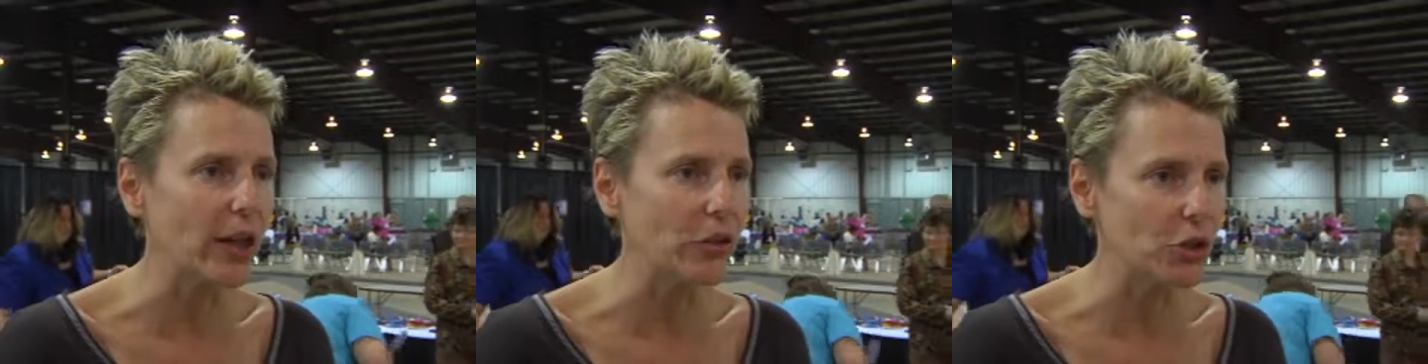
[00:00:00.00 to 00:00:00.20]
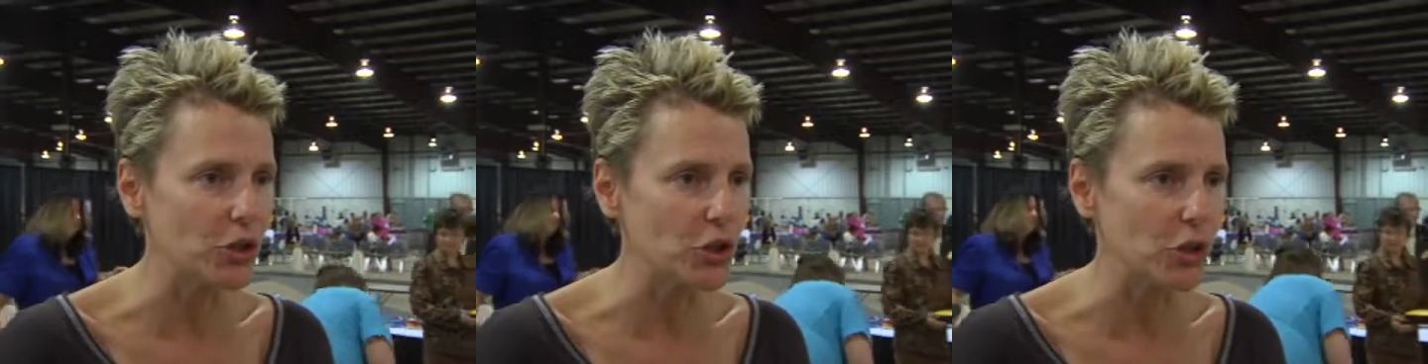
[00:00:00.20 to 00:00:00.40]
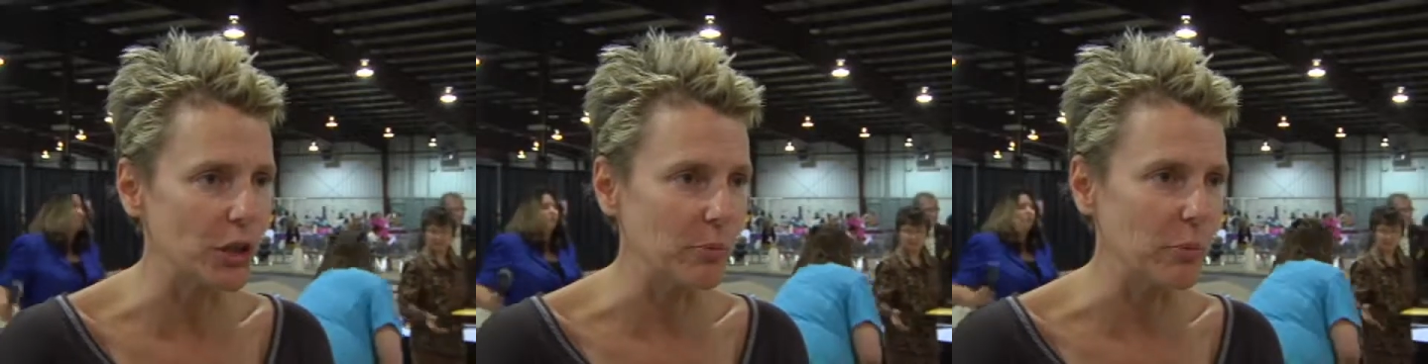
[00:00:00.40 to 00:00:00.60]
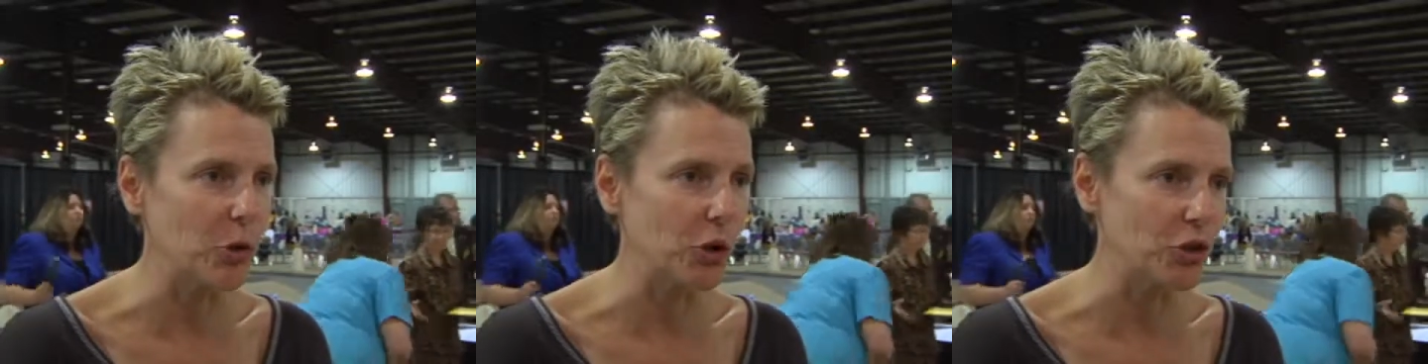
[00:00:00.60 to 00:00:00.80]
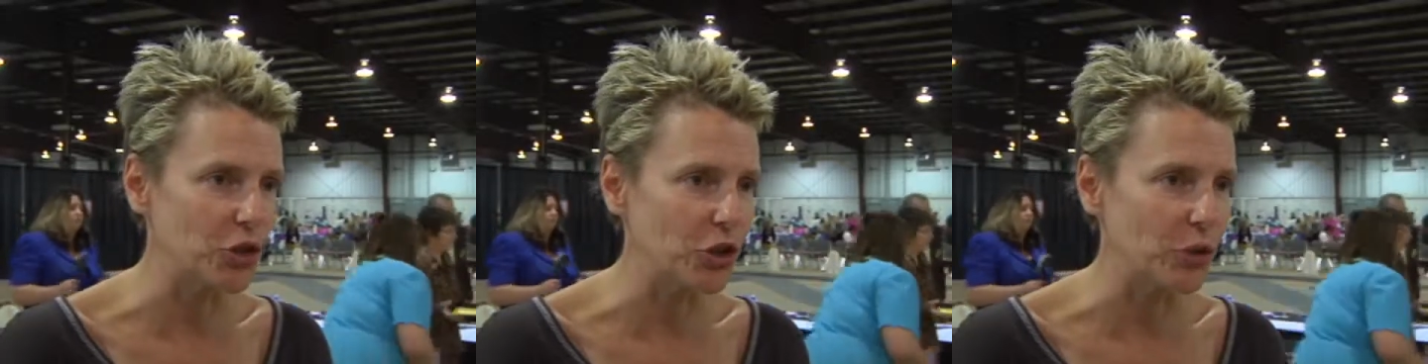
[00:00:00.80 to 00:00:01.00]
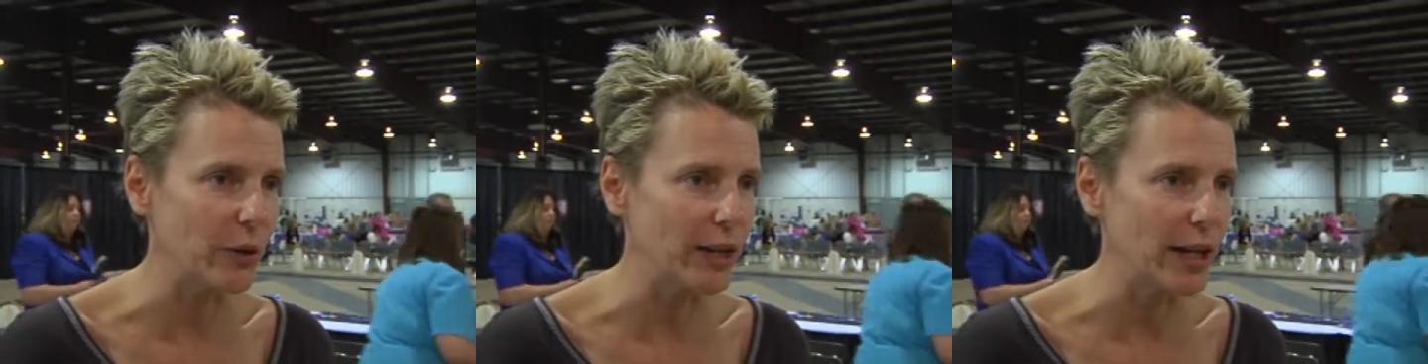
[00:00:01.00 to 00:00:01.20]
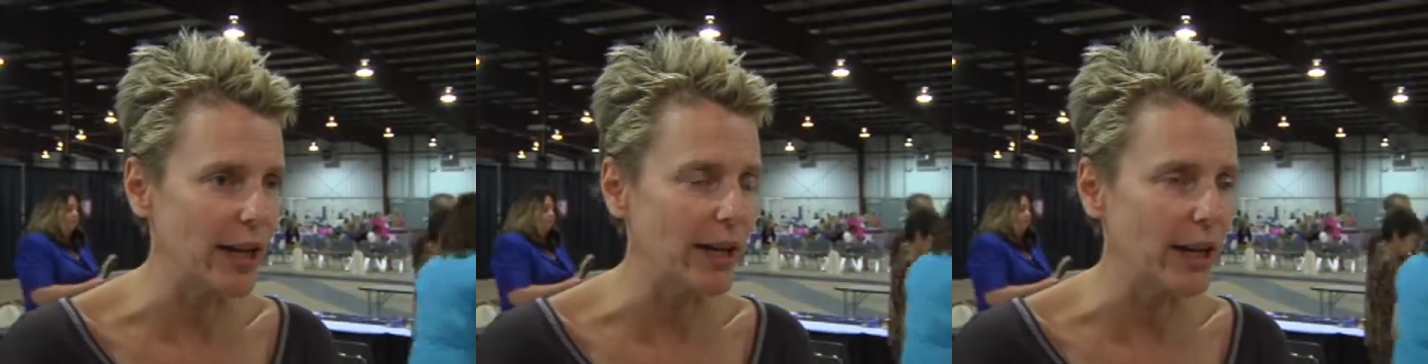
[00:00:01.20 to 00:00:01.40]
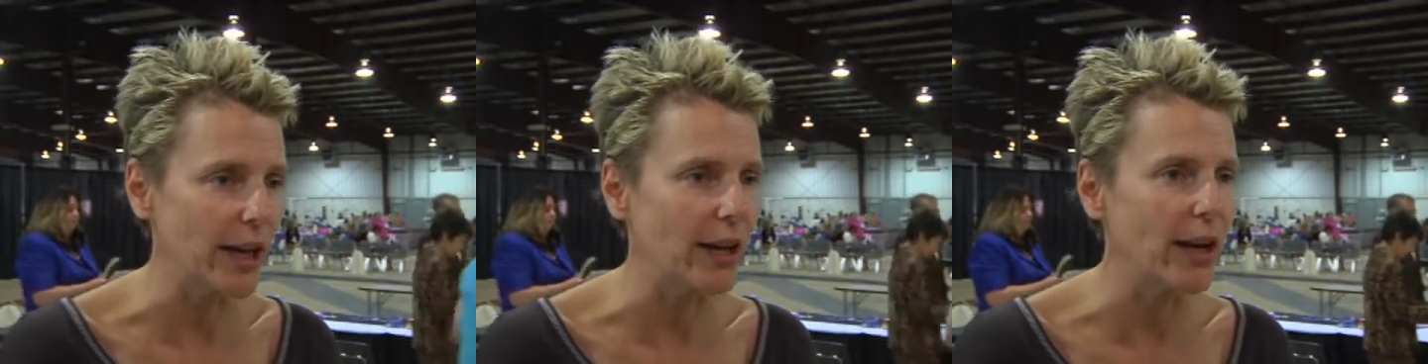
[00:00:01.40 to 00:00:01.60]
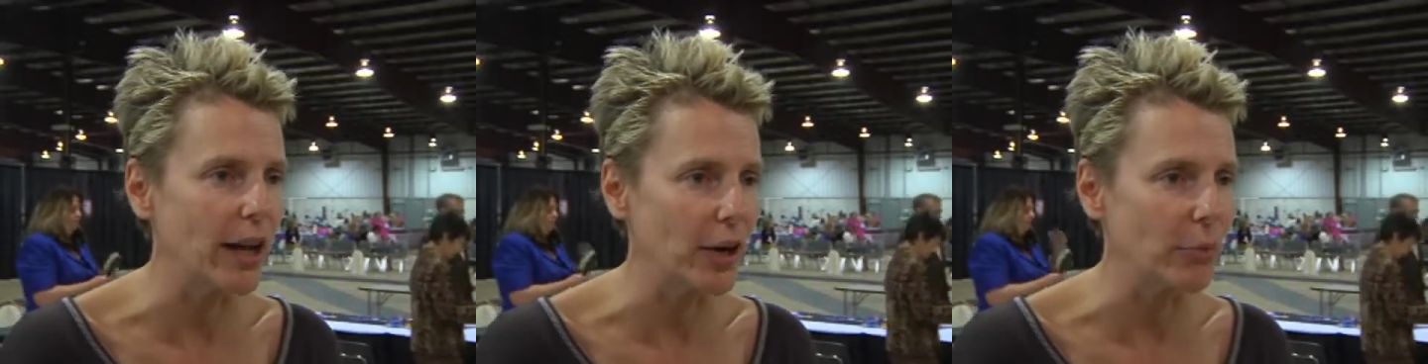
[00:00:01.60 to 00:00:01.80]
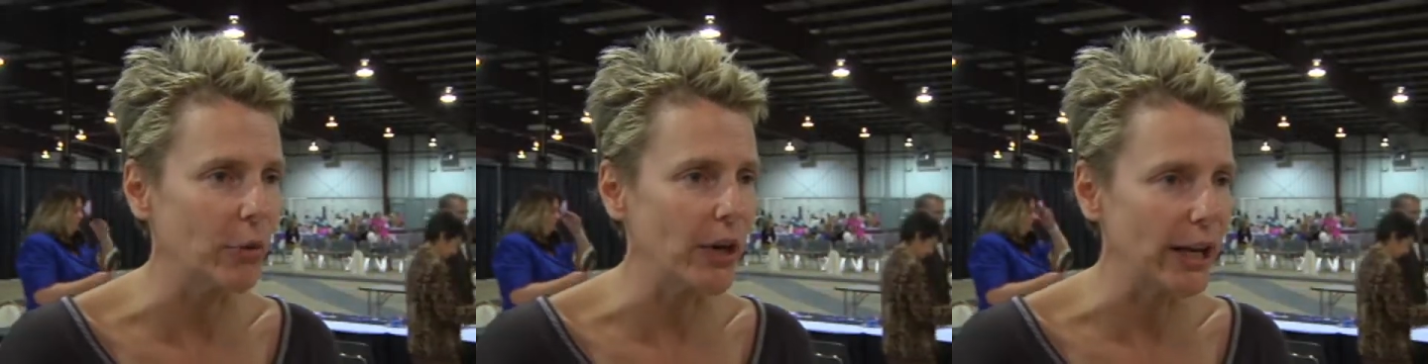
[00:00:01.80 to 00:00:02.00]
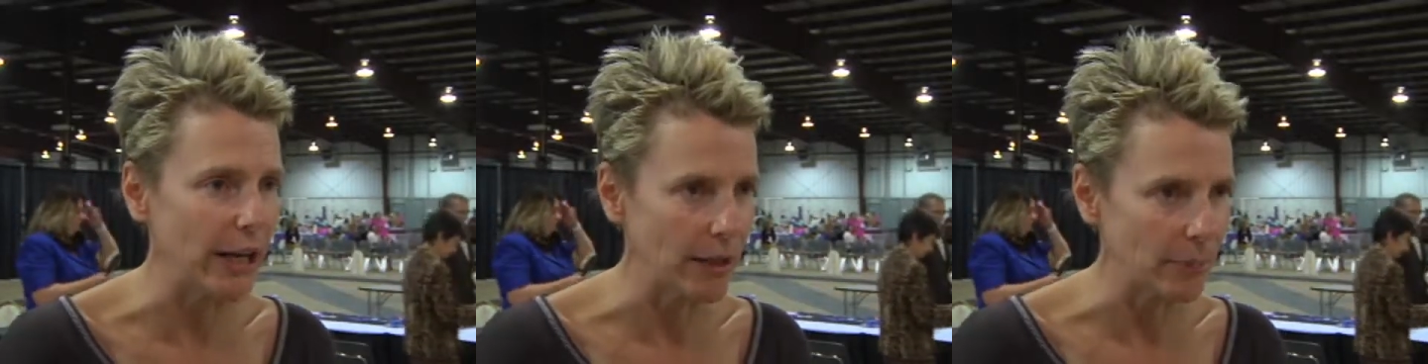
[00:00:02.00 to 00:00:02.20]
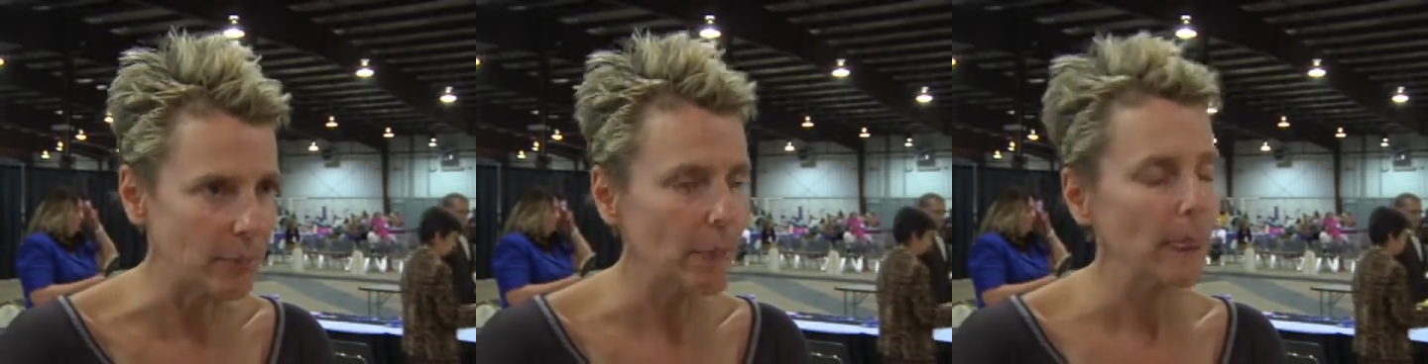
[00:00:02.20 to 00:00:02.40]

that's hugely important too in any kind of breeding.